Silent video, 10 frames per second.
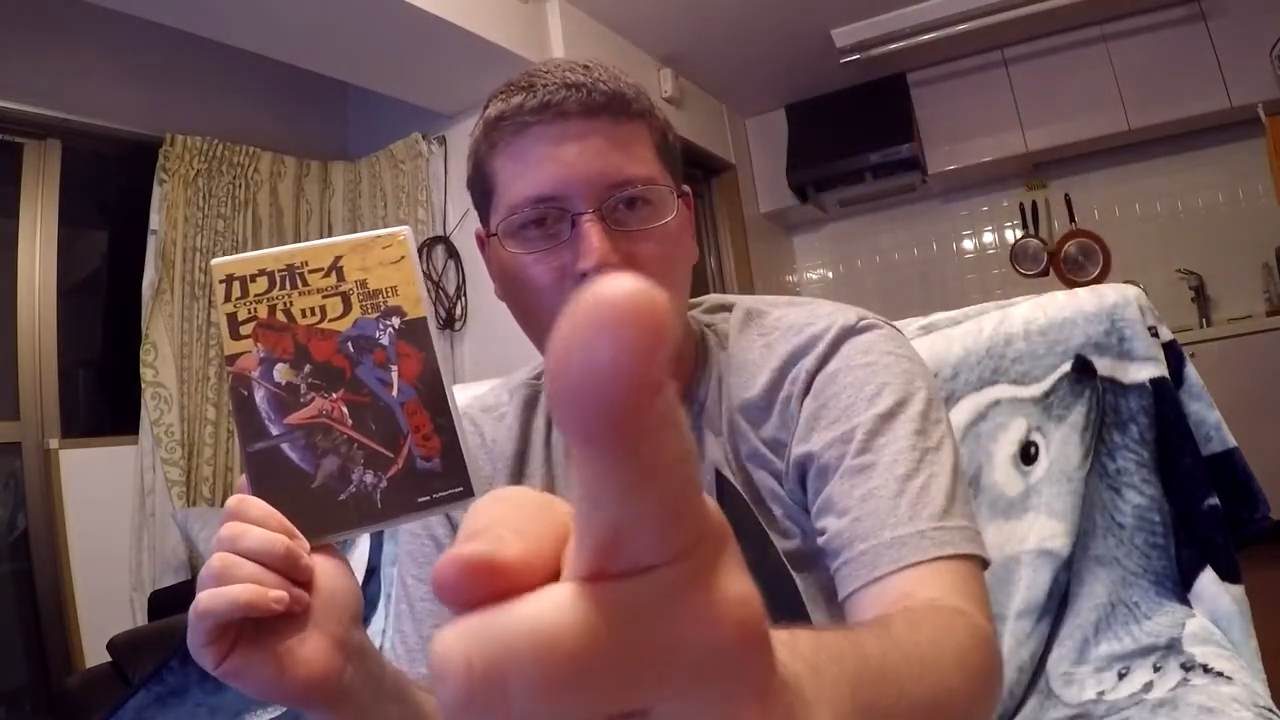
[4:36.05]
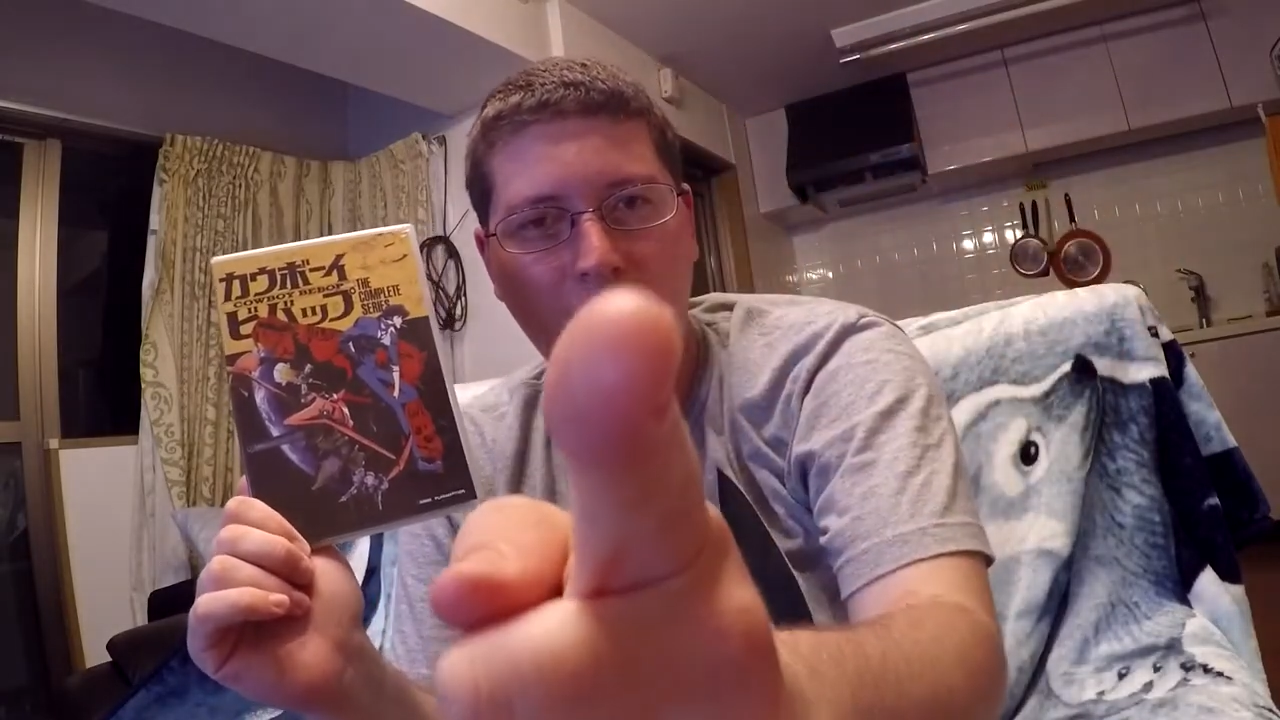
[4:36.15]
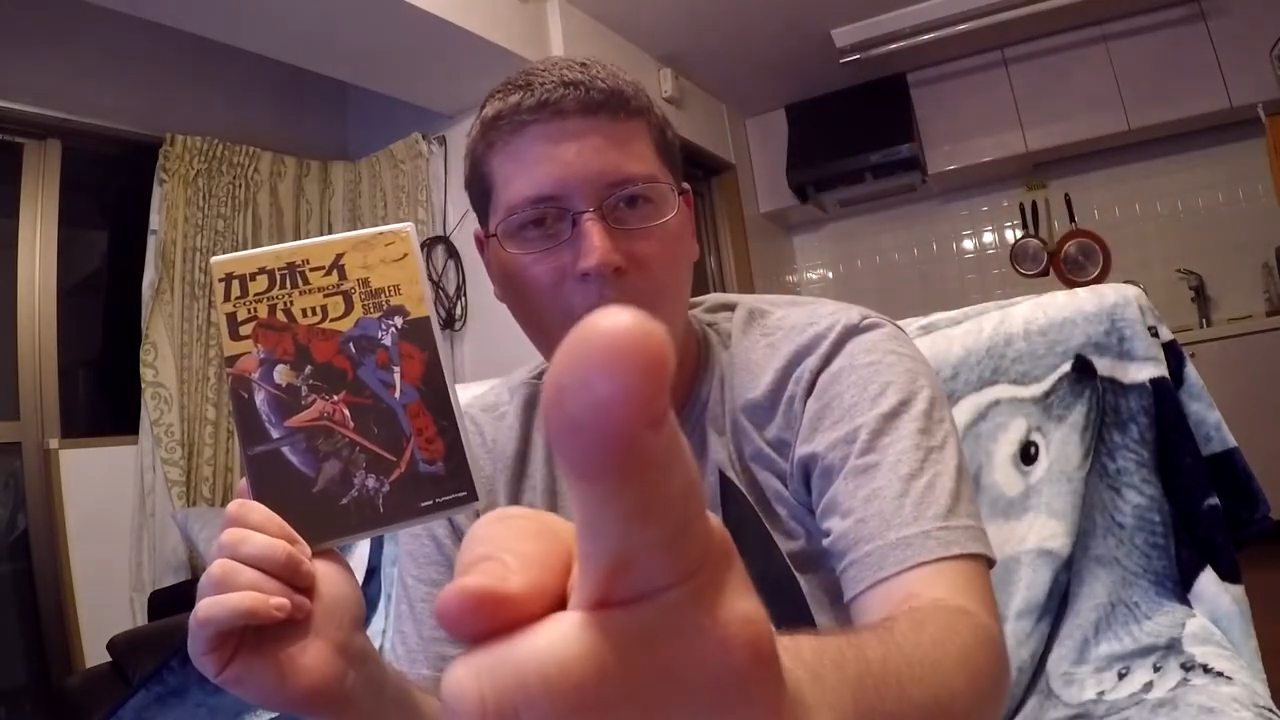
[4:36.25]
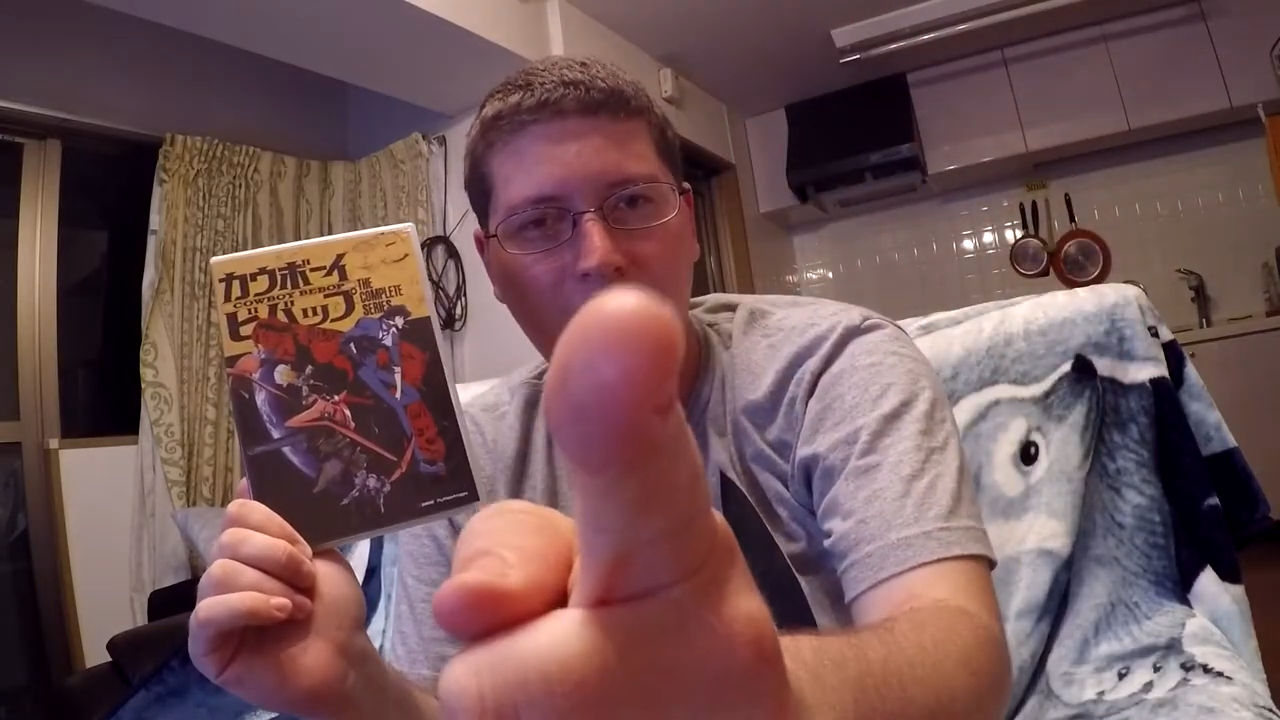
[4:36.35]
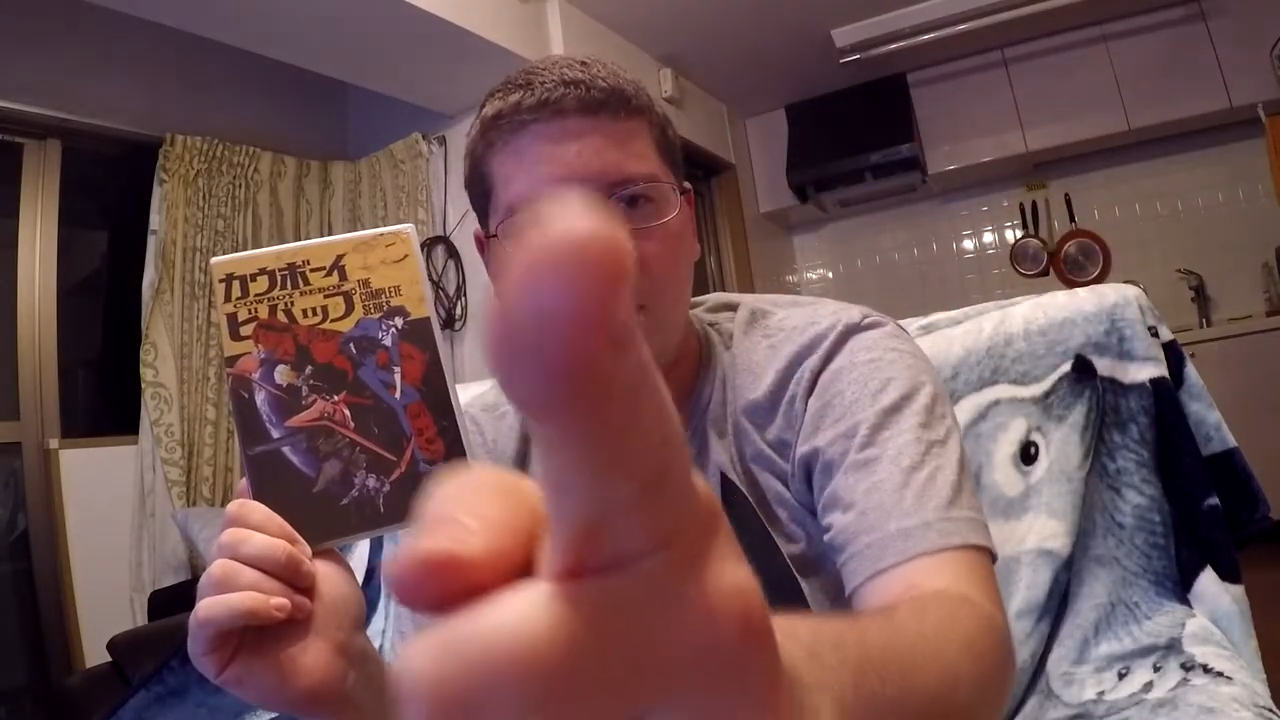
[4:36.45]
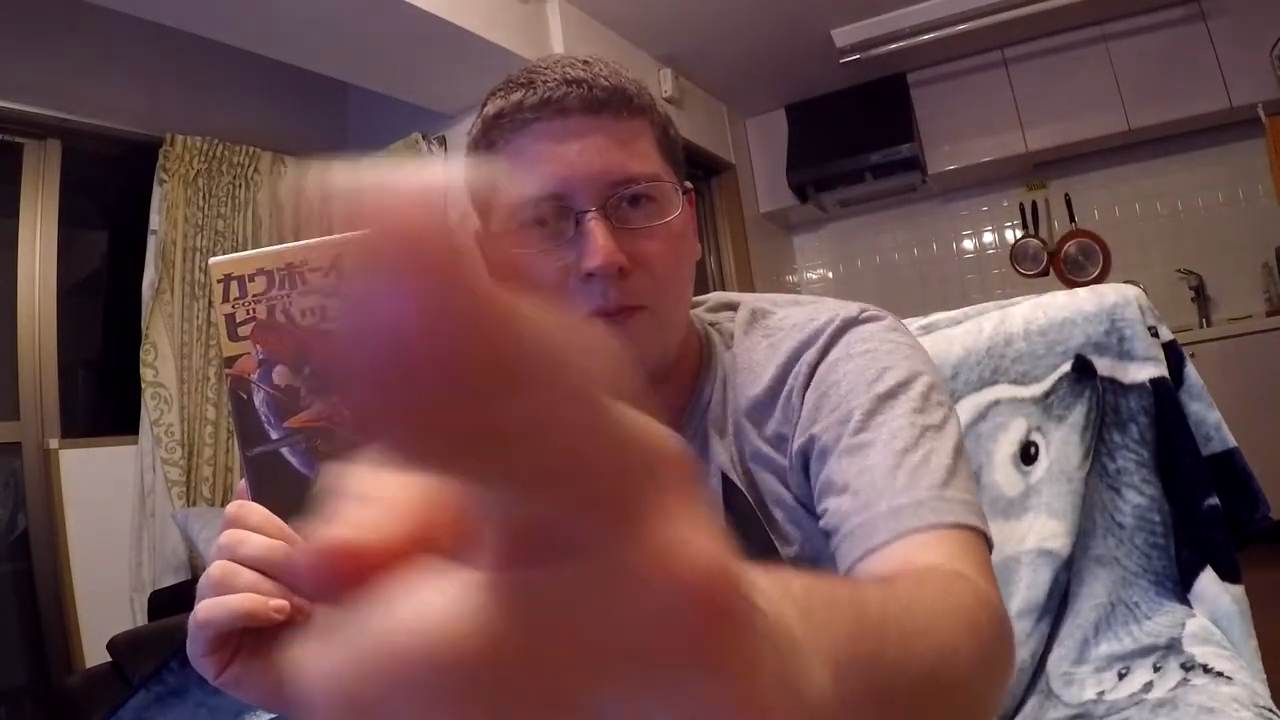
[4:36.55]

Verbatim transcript: guys